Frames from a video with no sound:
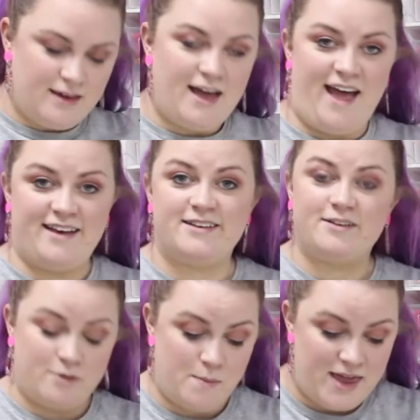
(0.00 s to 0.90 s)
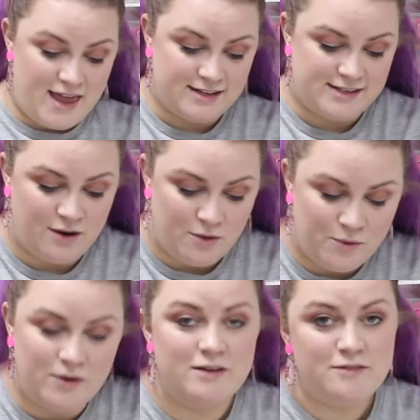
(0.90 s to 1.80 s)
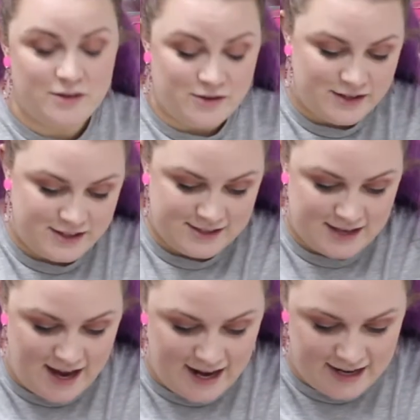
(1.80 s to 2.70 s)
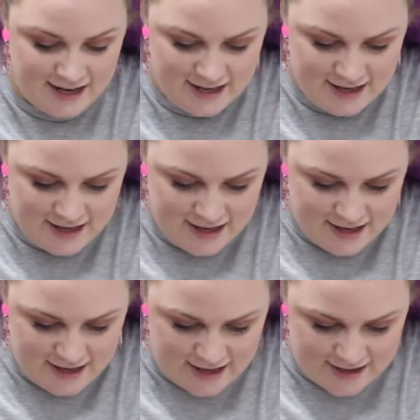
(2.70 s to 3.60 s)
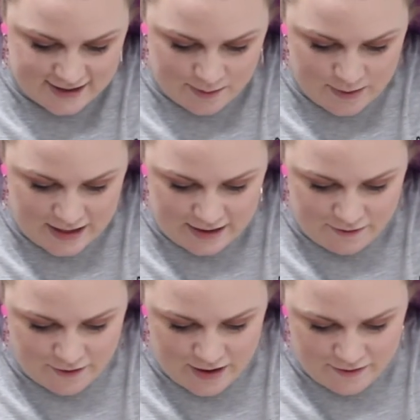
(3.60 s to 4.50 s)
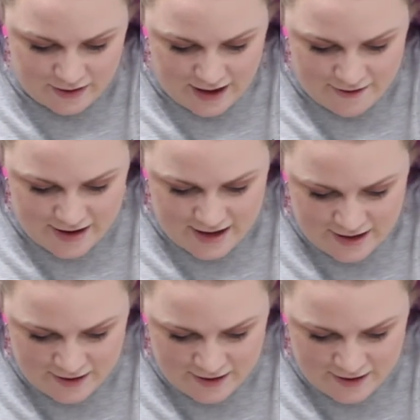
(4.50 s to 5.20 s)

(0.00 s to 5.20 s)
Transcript: And repeat until all of your design is completely free of the carrier.